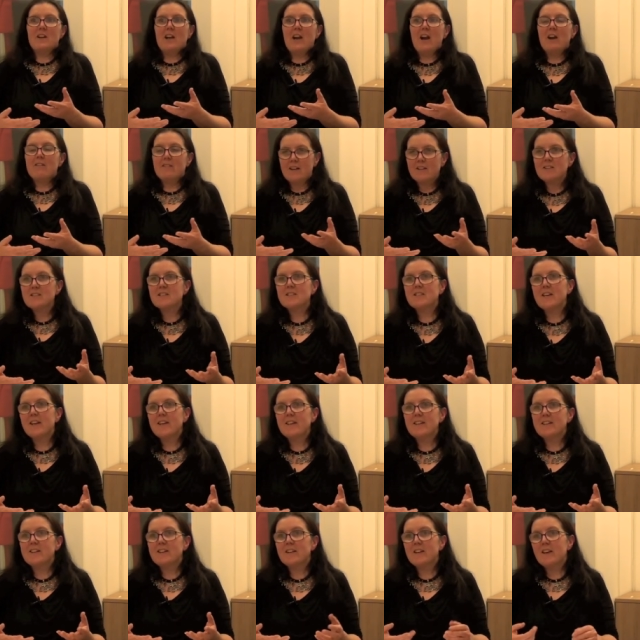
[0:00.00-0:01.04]
are at
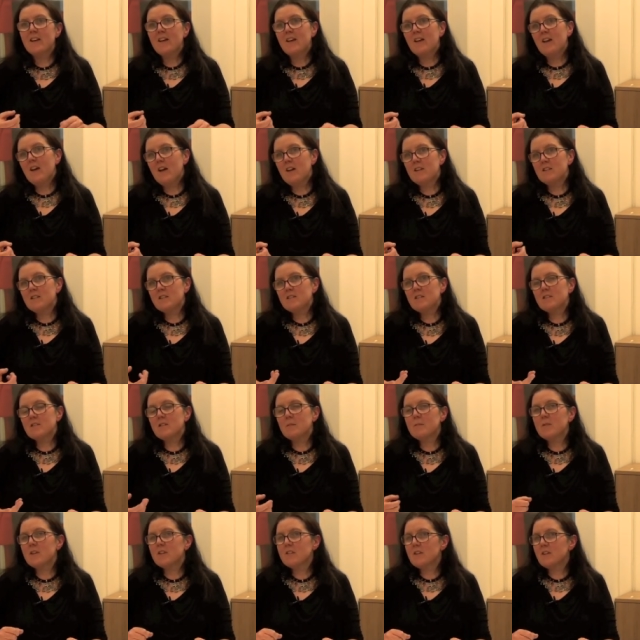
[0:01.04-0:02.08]
stake. And this is
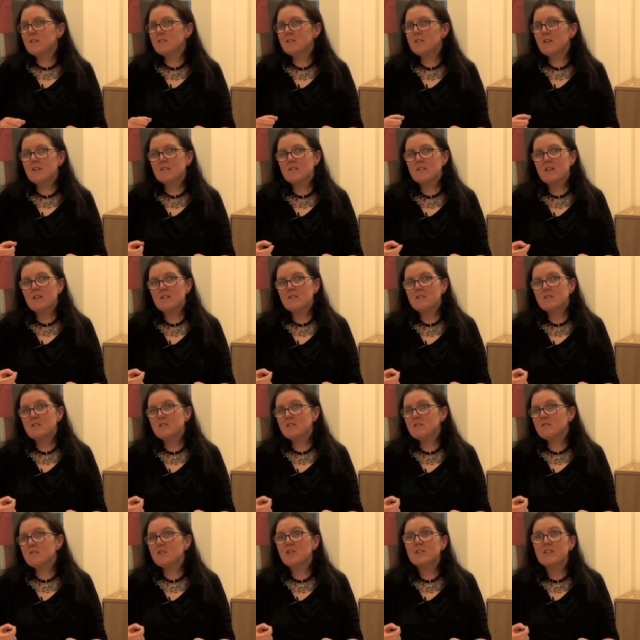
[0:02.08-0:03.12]
something they said
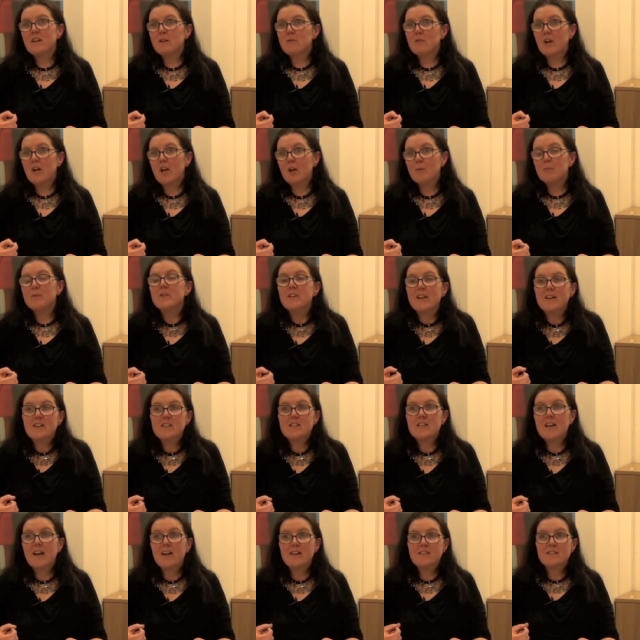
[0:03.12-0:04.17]
that could never happen, and
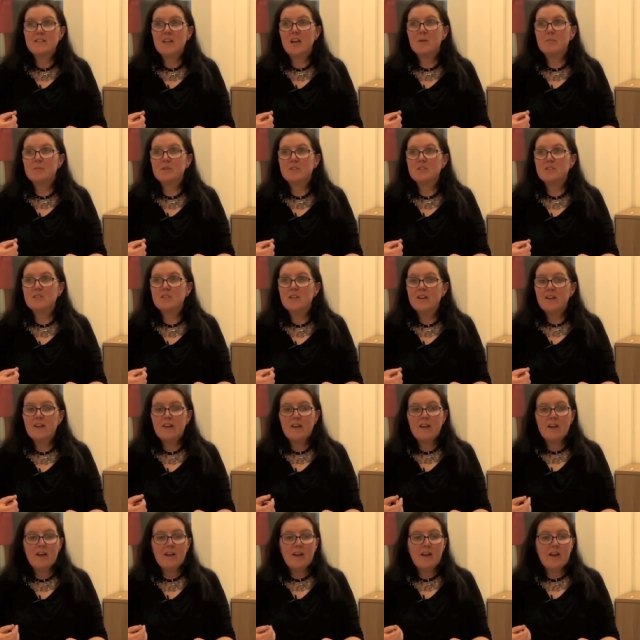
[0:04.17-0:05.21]
it has happened.
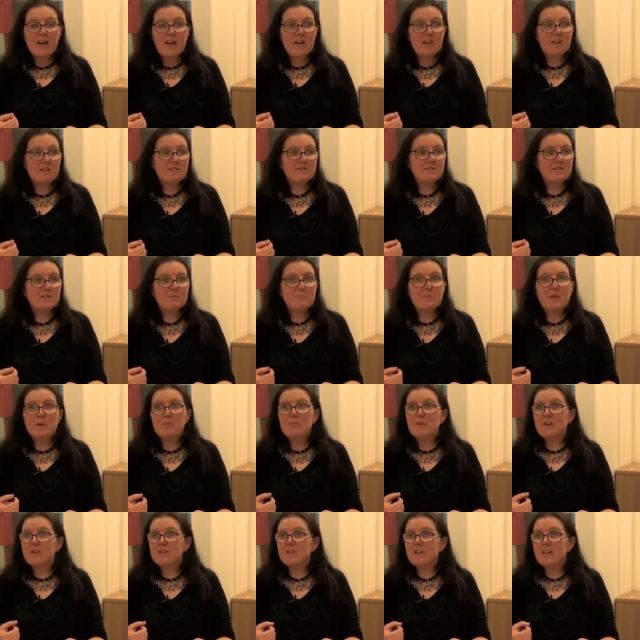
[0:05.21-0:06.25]
And
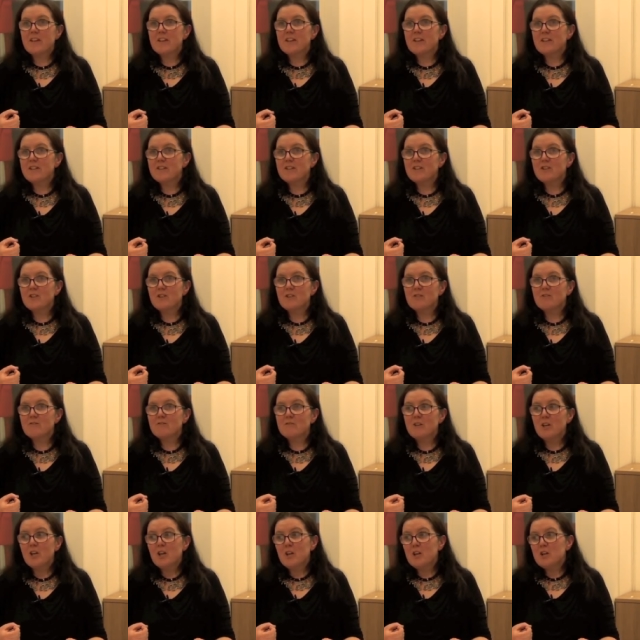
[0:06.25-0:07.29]
people are thinking, you know,
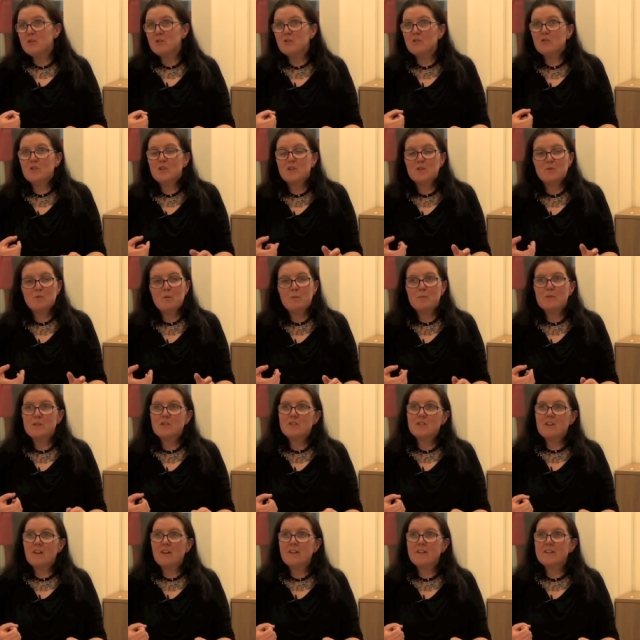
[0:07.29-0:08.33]
this woman
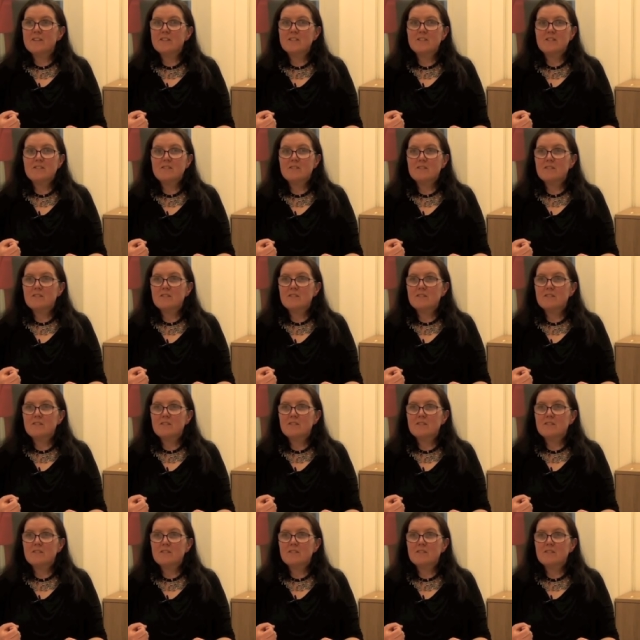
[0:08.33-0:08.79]
died